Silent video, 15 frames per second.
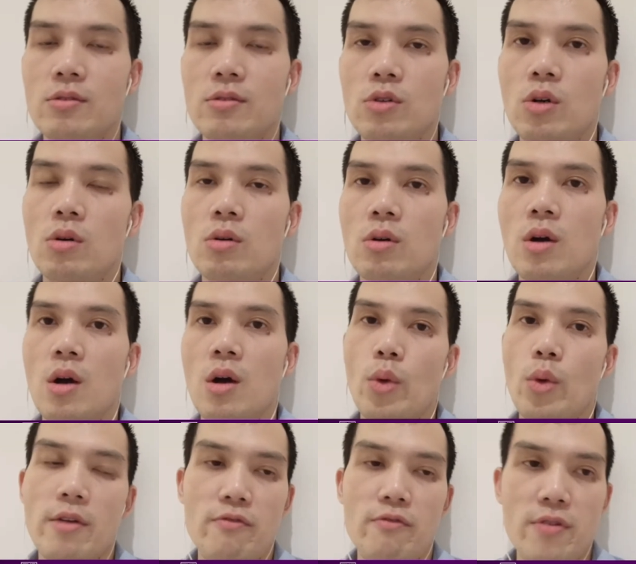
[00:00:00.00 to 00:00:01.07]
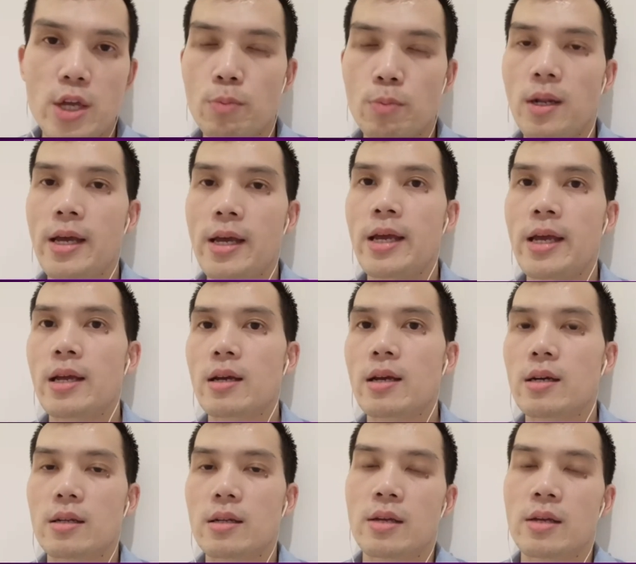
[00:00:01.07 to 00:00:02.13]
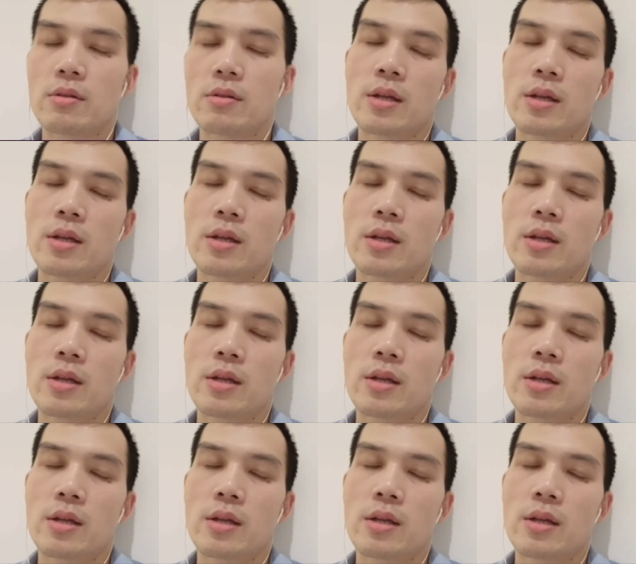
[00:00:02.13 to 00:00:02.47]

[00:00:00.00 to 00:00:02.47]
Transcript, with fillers: So when I finished playing,